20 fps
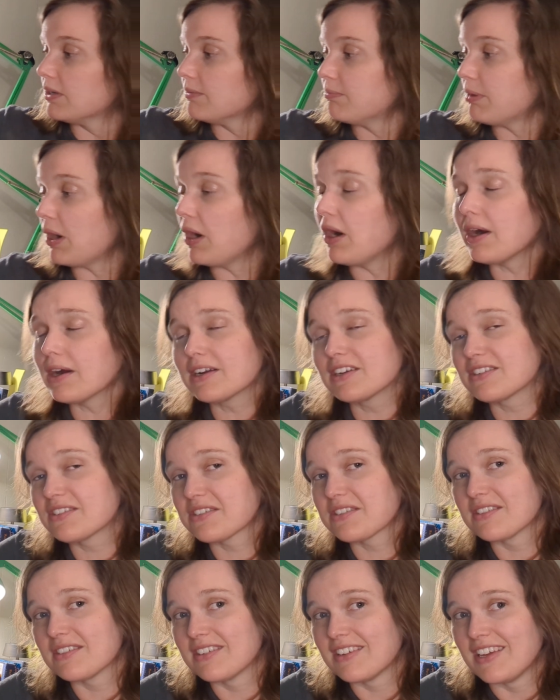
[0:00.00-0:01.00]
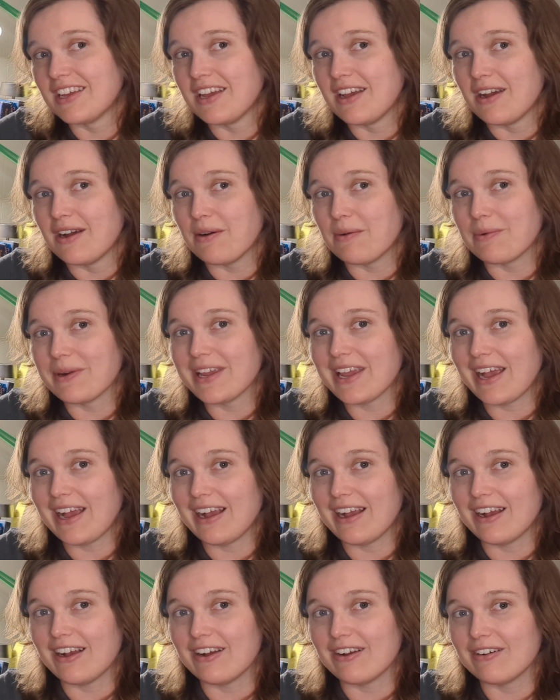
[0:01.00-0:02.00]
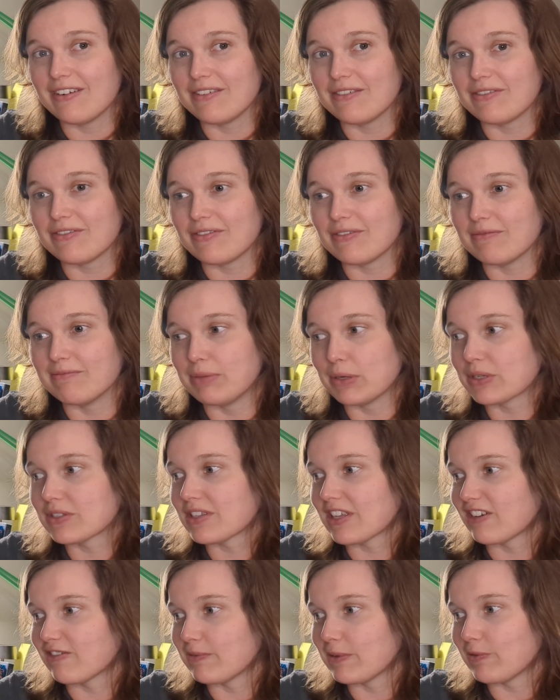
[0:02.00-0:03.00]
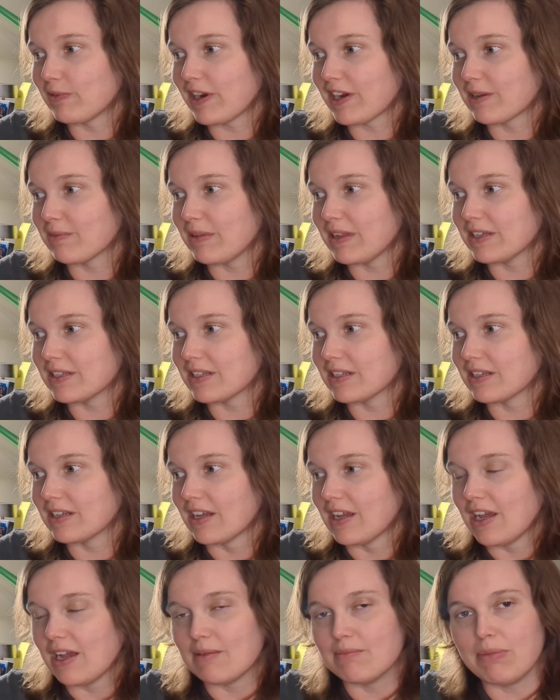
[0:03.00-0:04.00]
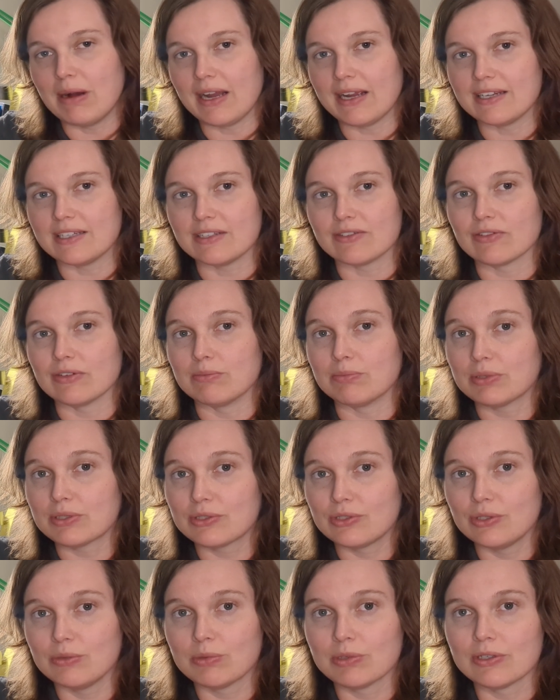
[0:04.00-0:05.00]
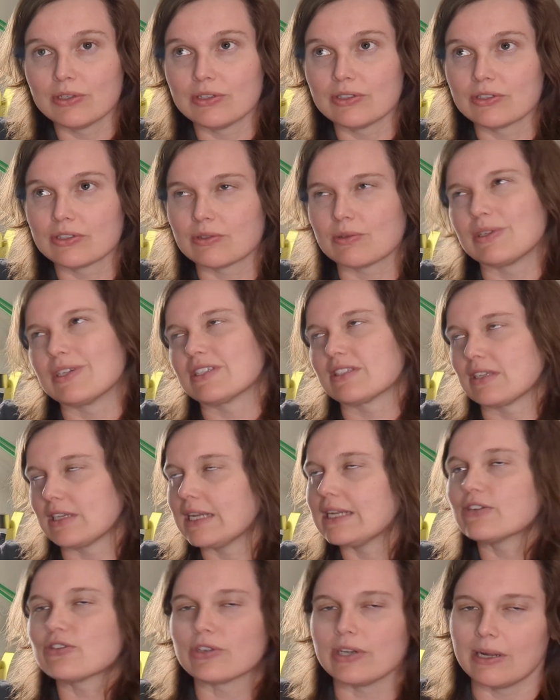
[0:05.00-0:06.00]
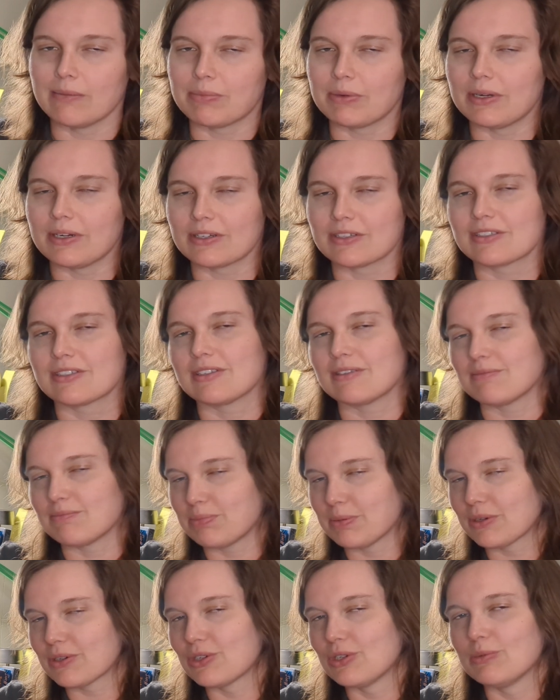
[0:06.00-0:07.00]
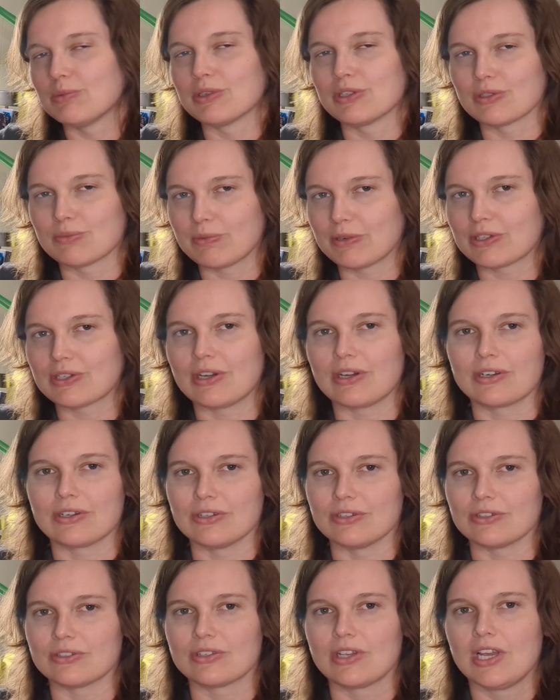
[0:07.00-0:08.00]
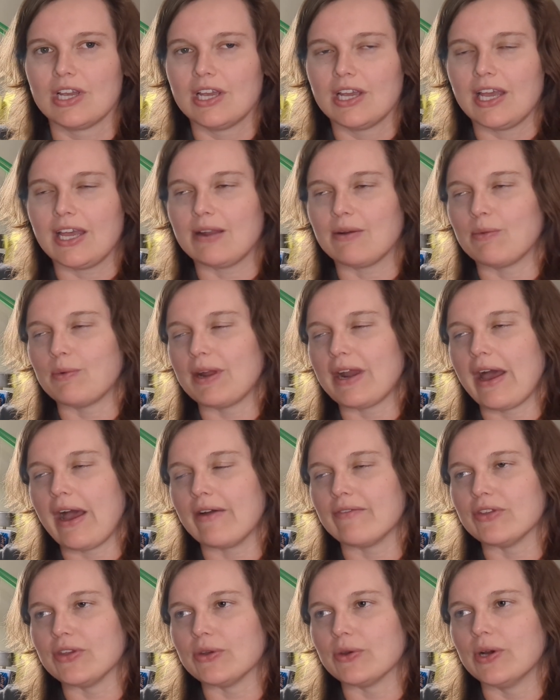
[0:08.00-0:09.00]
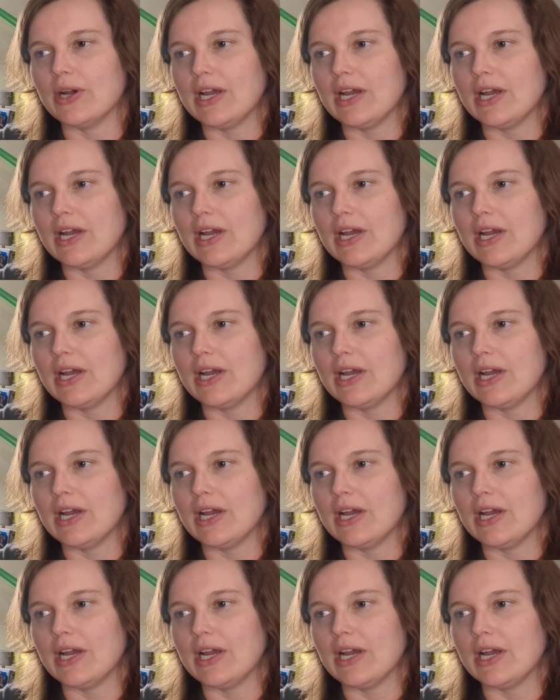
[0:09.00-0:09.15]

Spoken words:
box, we have books that have been recommended by different booktubers. Well, it's an internet box. Booktubers, booktalkers, and what have you.